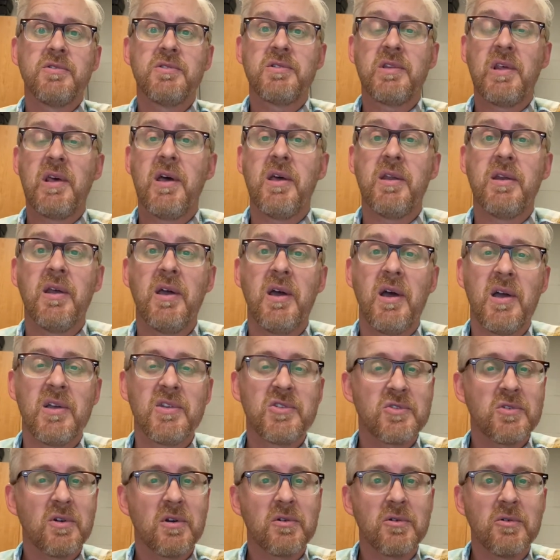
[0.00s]
that I
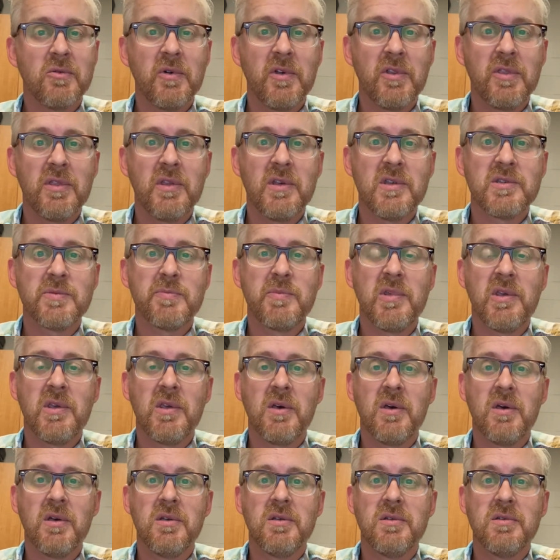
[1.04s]
struggle with this
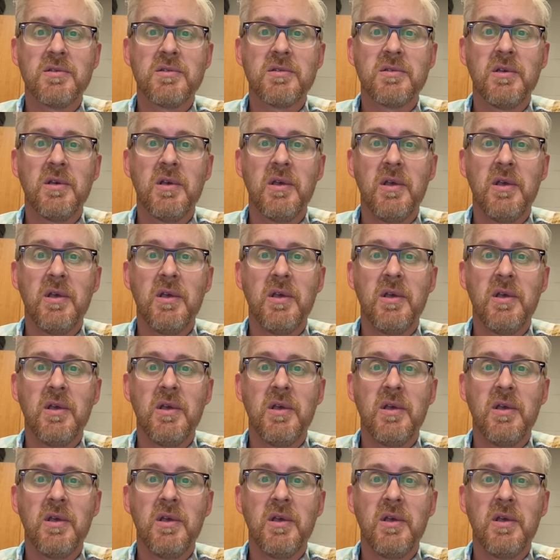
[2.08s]
because